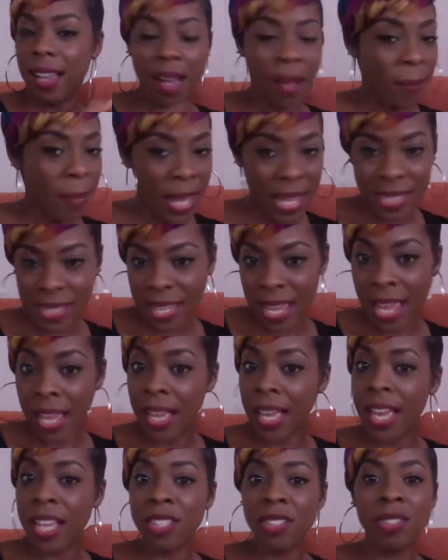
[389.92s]

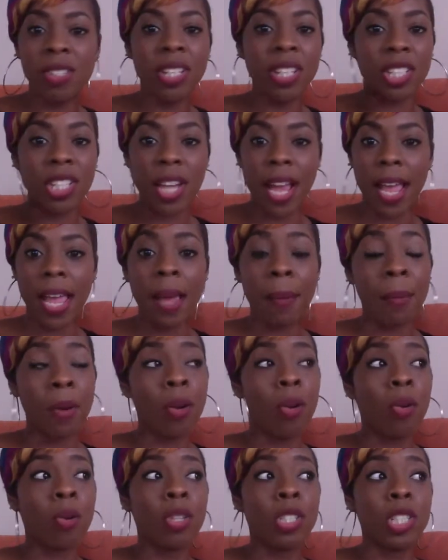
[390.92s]
Amazing. Guys, you need to check him
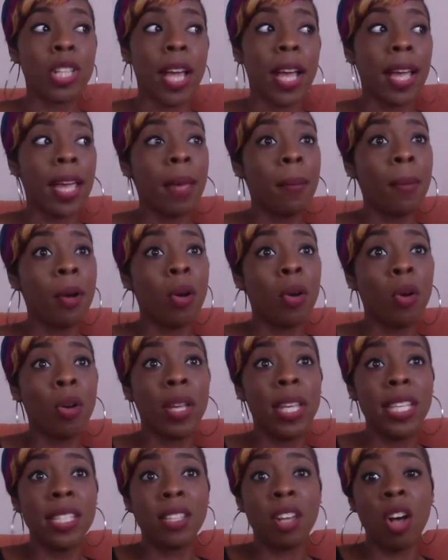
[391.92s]
out. Go check him
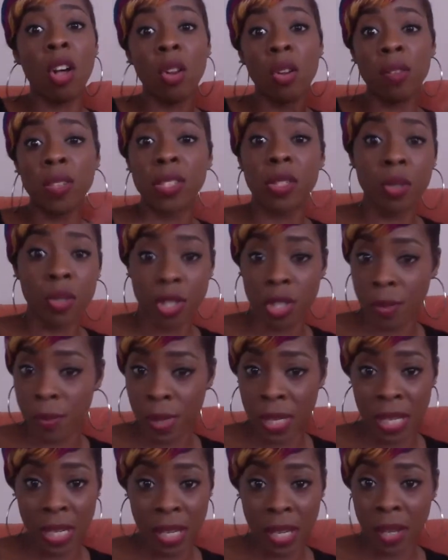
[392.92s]
out. He's all over social
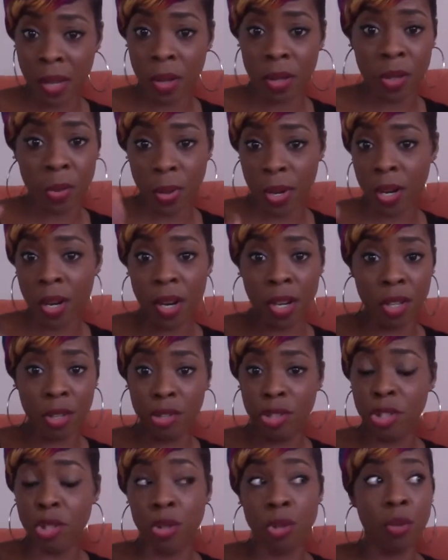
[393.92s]
media, Twitter,
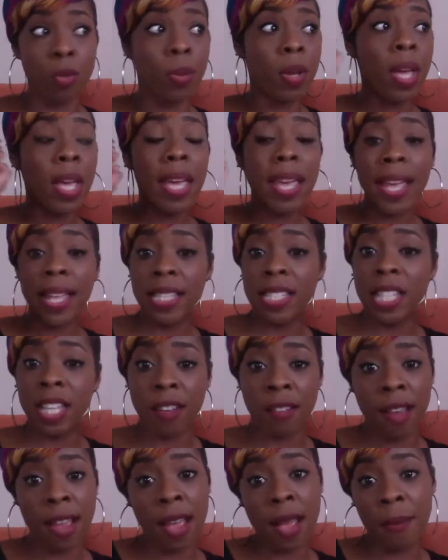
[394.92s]
YouTube,
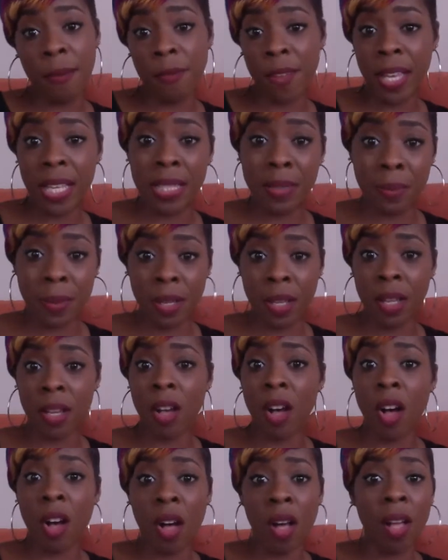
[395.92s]
Instagram, Facebook,
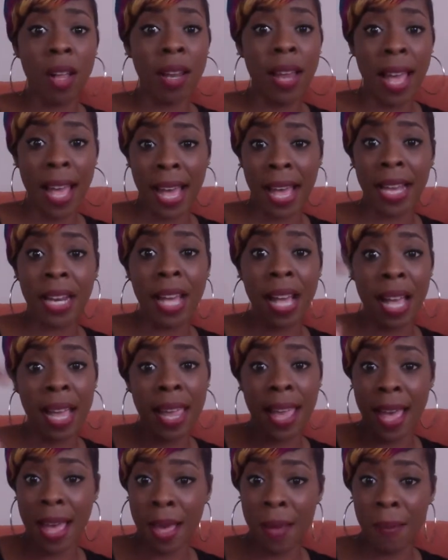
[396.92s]
all at
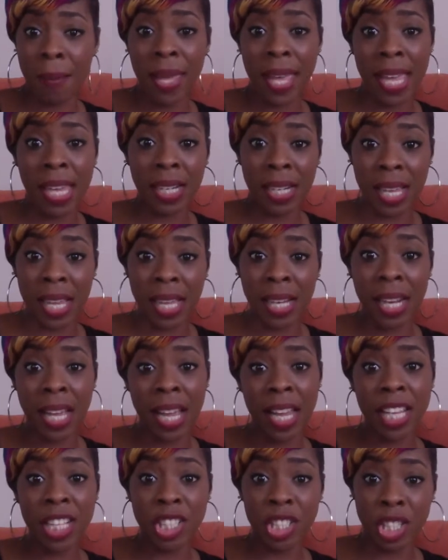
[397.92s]
I Am Ignite,
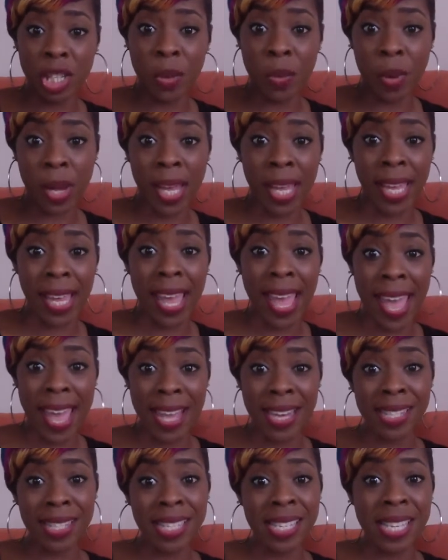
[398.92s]

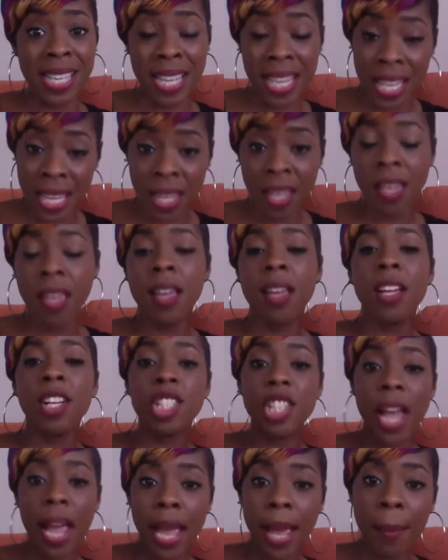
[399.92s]
IGYNTE.
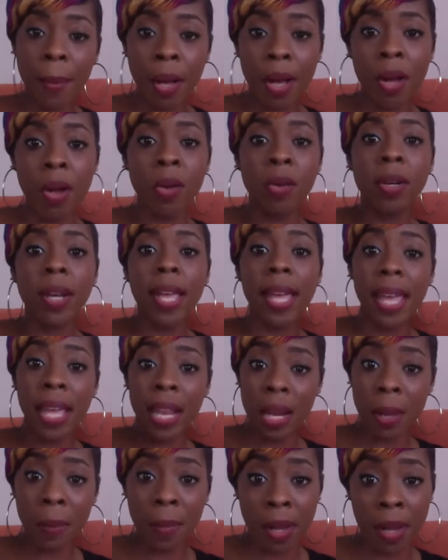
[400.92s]
Check him out,
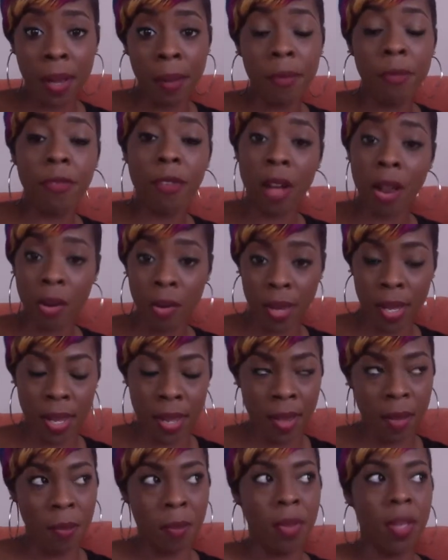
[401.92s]
hit him up, follow
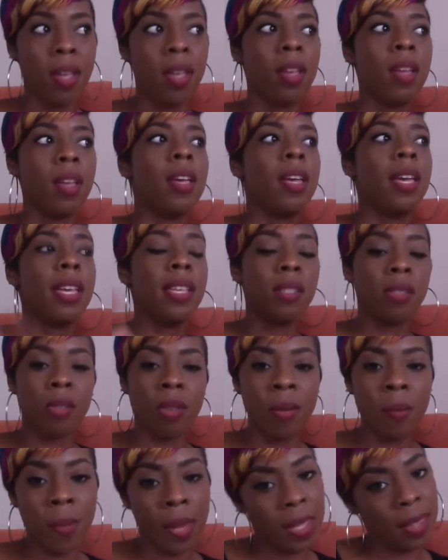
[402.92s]
him. He's
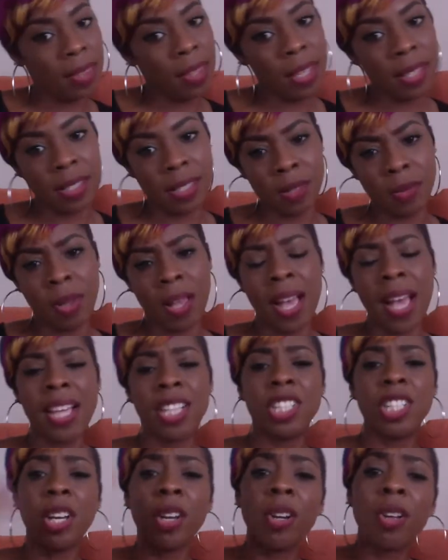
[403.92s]
doing big things as well.
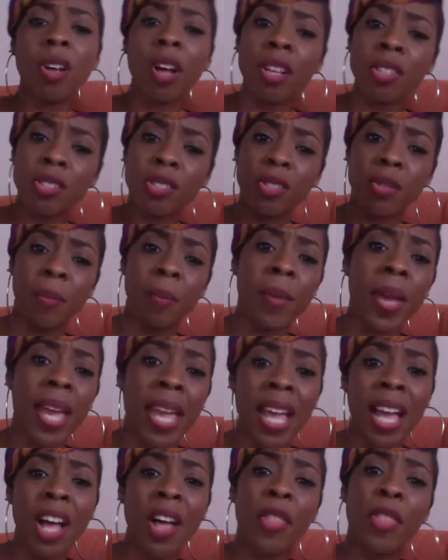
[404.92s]
And shout out also to
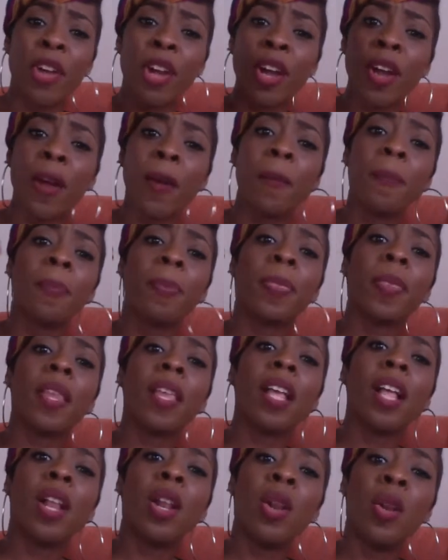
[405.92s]
my other
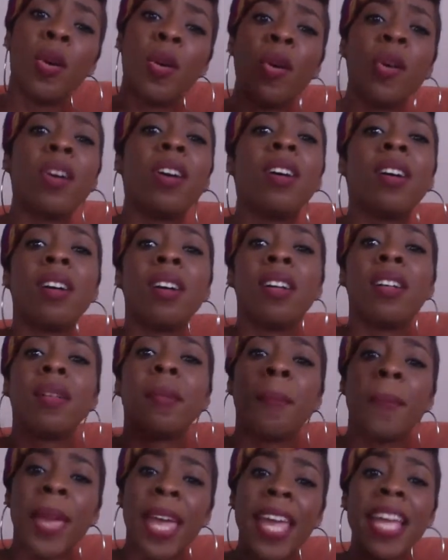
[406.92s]

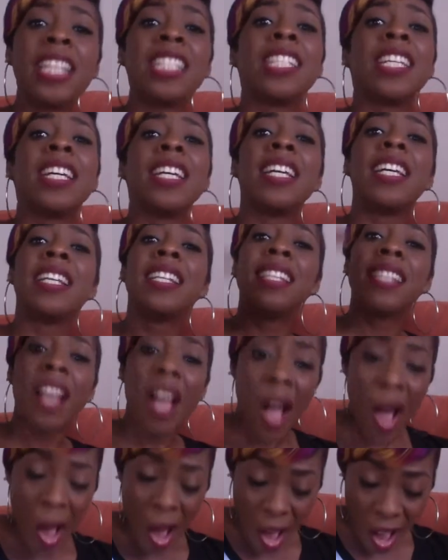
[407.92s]
local
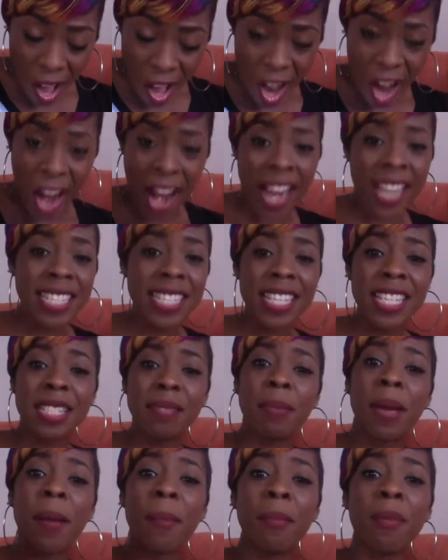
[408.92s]
Bajan
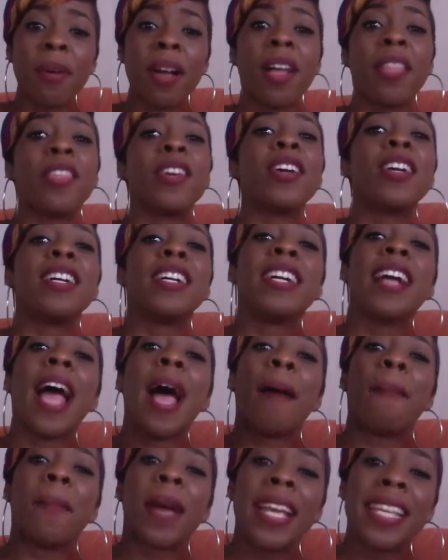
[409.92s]
artists, my brother
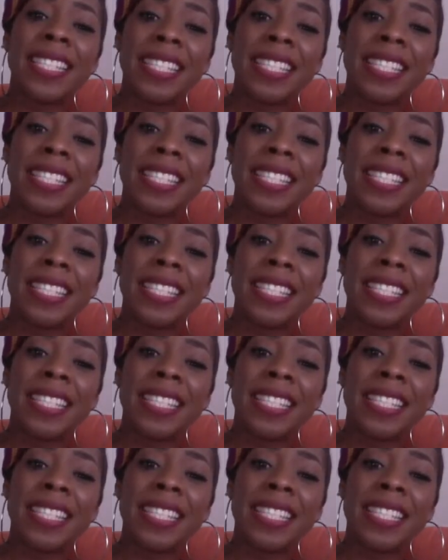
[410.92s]
and my